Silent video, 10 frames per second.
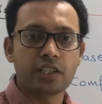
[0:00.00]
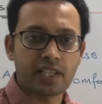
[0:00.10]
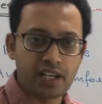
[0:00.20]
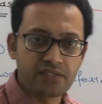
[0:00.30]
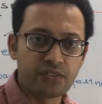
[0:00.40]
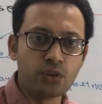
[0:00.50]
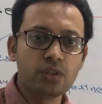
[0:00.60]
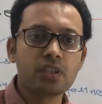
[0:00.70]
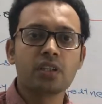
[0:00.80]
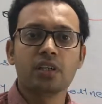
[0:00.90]

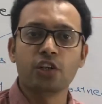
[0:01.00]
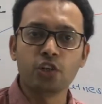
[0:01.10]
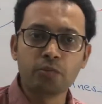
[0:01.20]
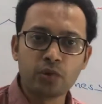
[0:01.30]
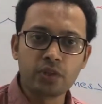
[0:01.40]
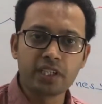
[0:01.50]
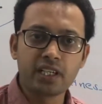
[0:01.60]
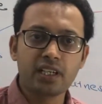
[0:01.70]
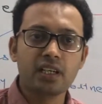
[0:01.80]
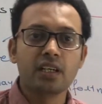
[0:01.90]
Typhoid,
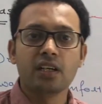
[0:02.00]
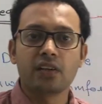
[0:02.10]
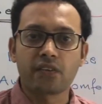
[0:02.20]
pneumonia,